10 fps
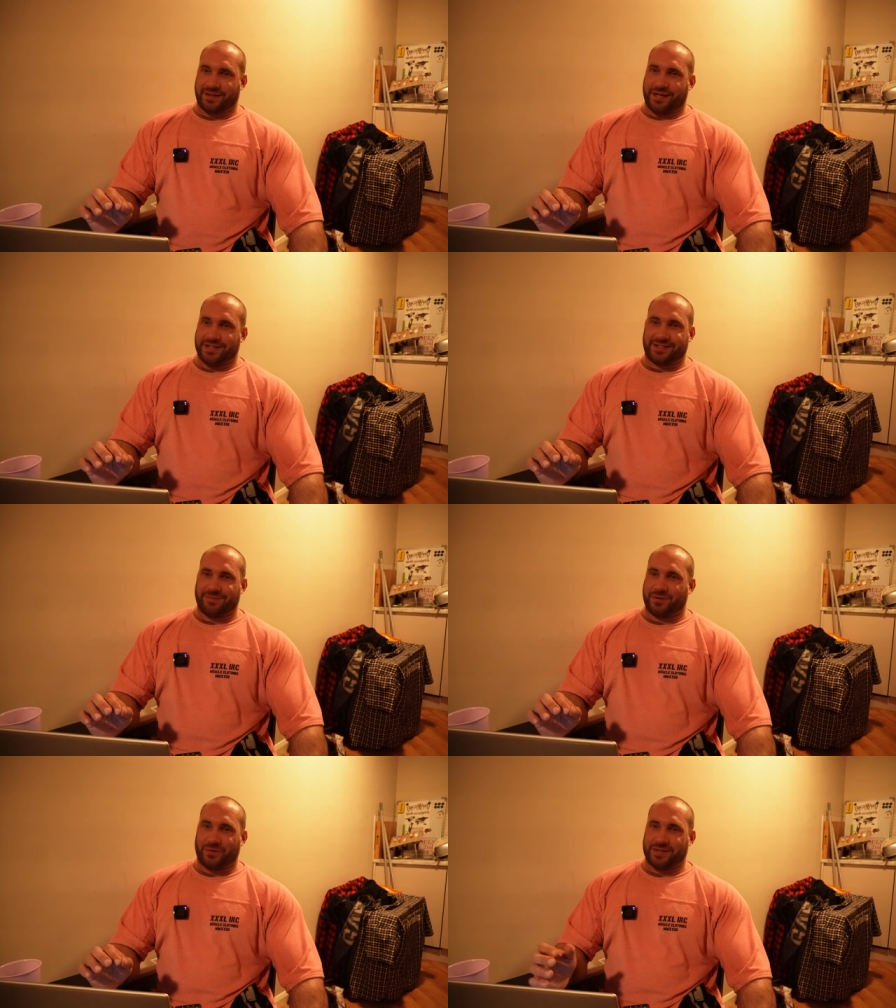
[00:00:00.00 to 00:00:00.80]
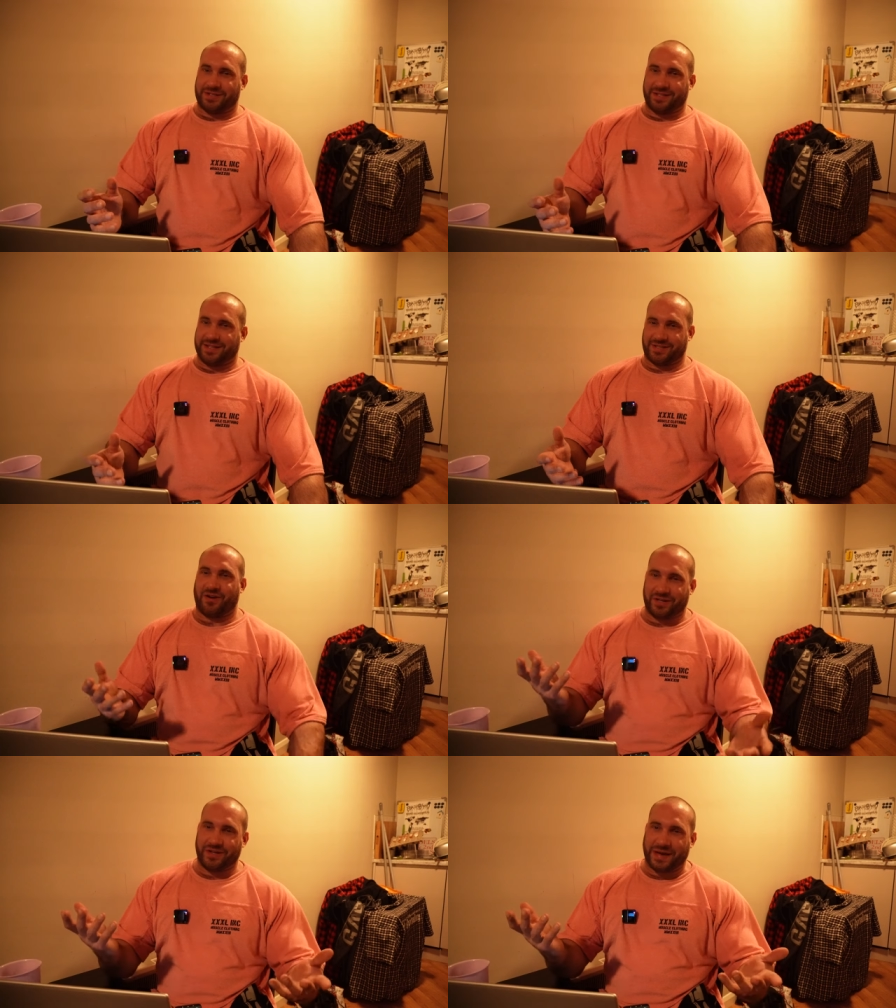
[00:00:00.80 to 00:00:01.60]
the simple question is
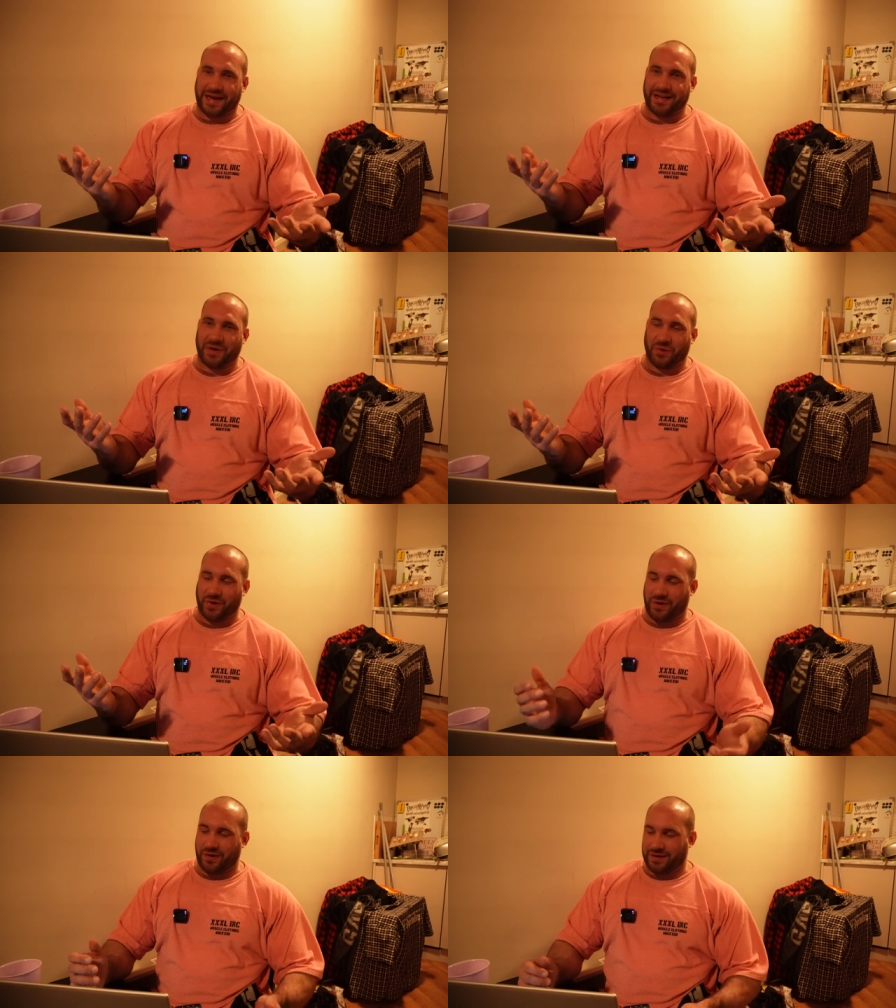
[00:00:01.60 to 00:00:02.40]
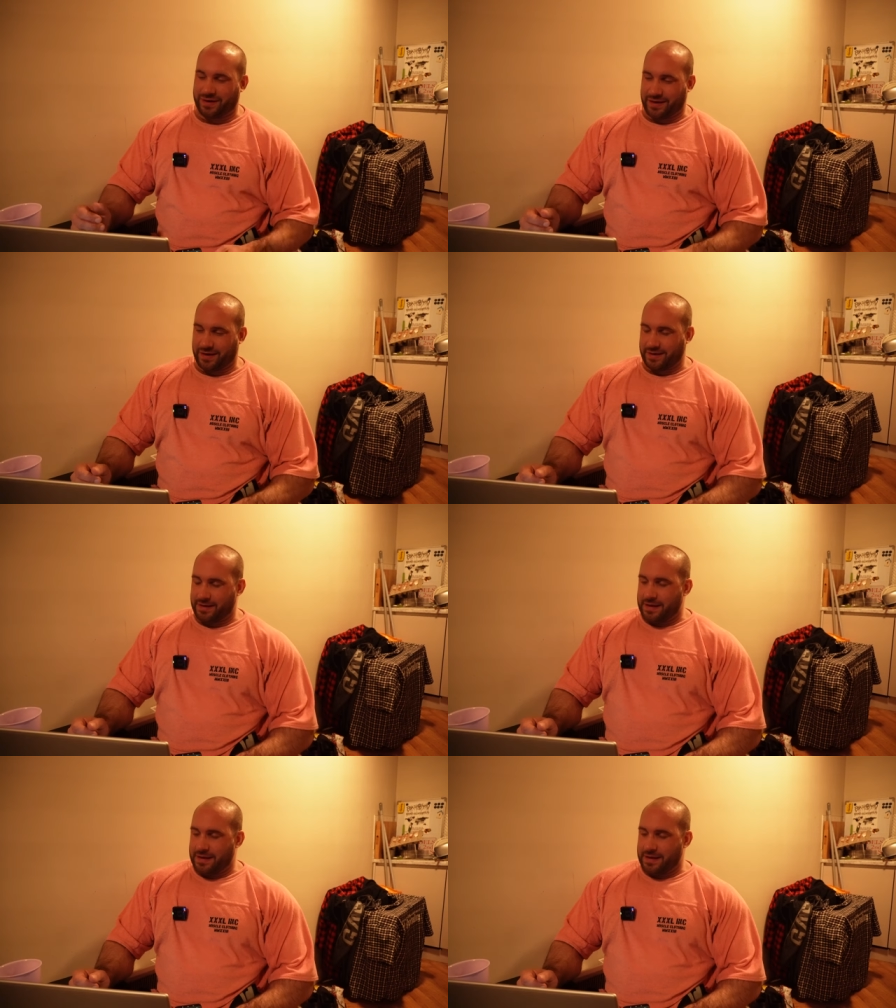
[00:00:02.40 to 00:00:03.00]
are you gaining or not you know